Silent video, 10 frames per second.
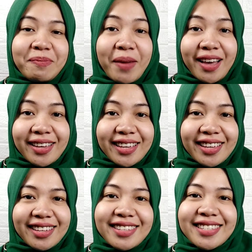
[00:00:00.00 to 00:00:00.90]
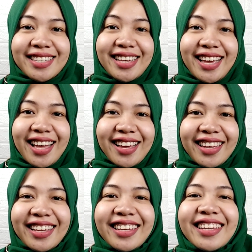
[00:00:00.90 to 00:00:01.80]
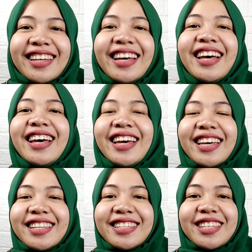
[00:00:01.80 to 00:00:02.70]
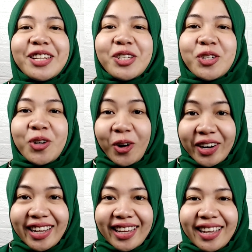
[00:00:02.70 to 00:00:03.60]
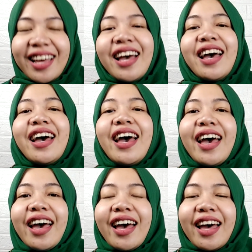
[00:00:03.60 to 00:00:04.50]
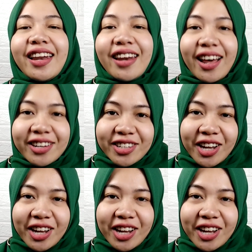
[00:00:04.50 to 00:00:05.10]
pagi, siang, insert story, And in other